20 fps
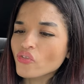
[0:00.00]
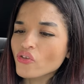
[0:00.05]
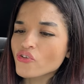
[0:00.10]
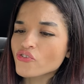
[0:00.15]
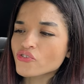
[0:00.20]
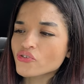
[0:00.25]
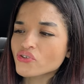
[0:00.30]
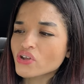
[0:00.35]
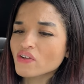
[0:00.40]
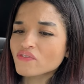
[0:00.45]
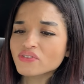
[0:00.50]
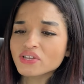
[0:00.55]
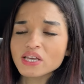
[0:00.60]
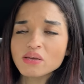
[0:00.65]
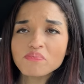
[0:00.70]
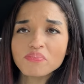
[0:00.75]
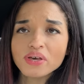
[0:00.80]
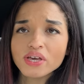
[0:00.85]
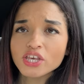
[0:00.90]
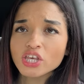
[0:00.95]
So
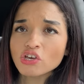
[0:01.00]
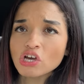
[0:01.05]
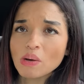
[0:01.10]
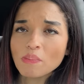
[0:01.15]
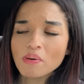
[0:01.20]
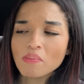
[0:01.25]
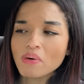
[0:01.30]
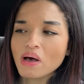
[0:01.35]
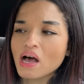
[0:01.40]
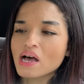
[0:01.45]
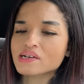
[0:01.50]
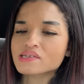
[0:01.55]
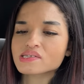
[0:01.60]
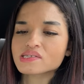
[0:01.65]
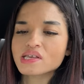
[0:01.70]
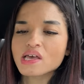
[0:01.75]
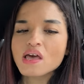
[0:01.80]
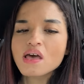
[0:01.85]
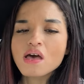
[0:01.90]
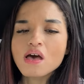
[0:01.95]
definitely pick you up a
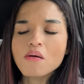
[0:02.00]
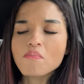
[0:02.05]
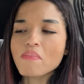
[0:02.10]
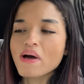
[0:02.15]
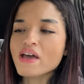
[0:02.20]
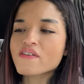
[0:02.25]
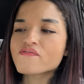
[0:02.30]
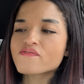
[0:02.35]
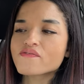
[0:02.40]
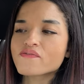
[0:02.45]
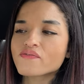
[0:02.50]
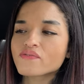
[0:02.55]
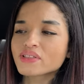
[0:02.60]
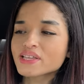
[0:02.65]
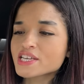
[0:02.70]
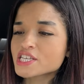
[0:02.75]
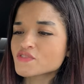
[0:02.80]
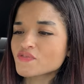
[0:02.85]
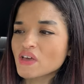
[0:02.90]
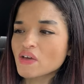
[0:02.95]
box. My
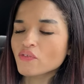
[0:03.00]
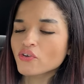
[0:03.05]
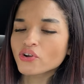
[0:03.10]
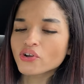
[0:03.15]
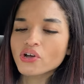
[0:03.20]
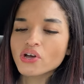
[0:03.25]
least favorite